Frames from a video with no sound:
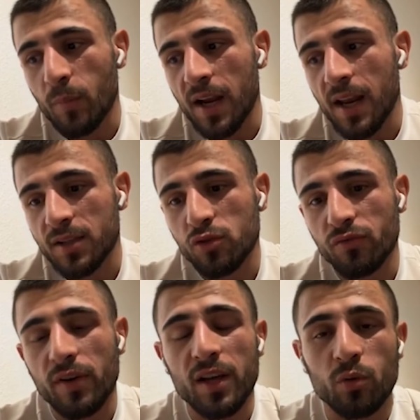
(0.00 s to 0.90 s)
my last two
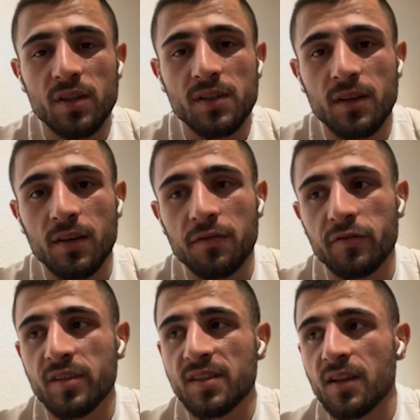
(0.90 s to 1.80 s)
fight was
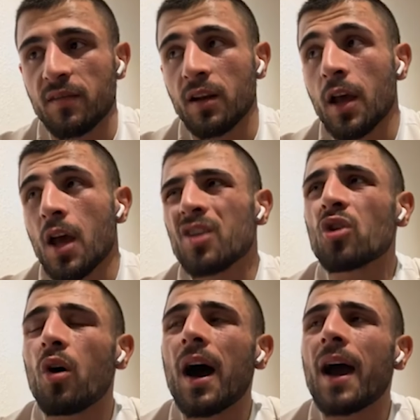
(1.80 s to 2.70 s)
57.
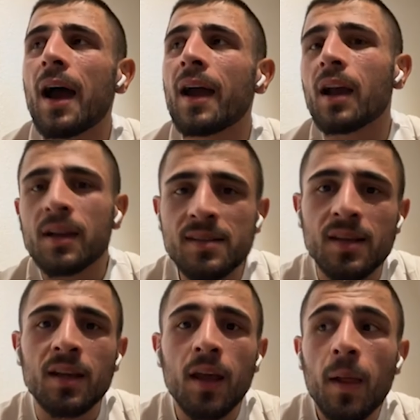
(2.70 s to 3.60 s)
So I can
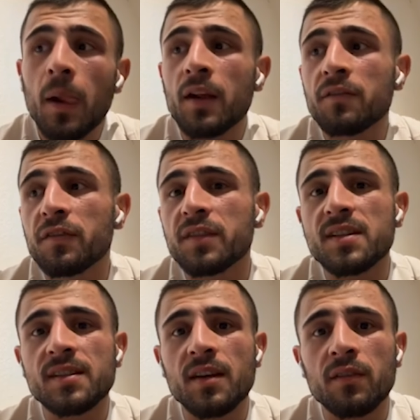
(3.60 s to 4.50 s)
say in
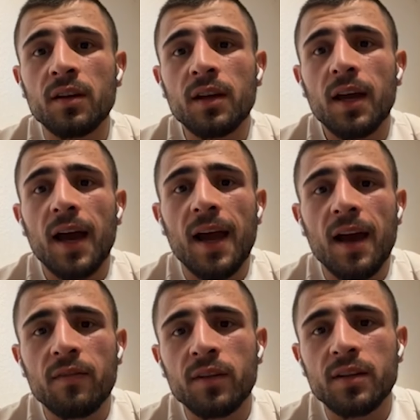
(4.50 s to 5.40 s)
57 I
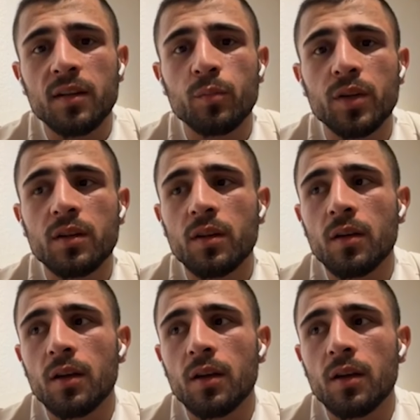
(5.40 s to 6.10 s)
have little bit